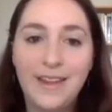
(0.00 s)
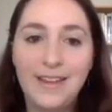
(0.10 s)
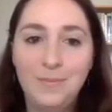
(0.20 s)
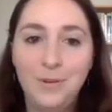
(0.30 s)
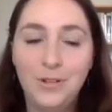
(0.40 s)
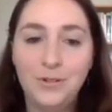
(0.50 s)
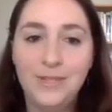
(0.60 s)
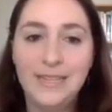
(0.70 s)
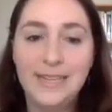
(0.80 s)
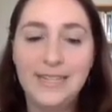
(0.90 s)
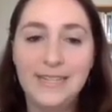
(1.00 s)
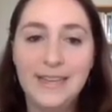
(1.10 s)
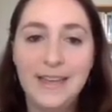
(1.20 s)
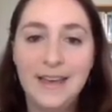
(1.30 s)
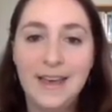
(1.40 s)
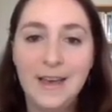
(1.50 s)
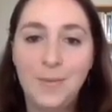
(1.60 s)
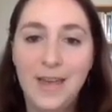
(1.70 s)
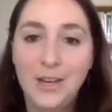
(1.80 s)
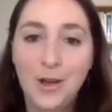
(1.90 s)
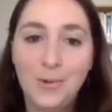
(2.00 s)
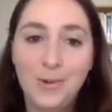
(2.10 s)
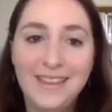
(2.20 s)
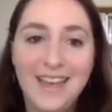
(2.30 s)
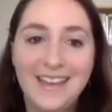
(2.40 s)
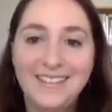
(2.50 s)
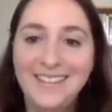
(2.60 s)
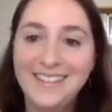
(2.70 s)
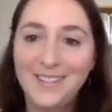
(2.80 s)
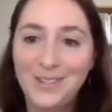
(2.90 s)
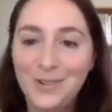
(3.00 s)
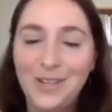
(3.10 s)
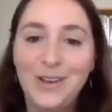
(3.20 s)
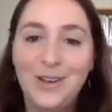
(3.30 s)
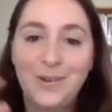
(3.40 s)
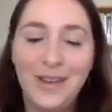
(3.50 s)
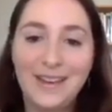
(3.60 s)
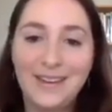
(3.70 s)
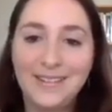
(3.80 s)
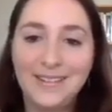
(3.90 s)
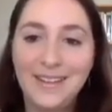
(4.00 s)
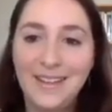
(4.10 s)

that he produces um, and knowing that his studio and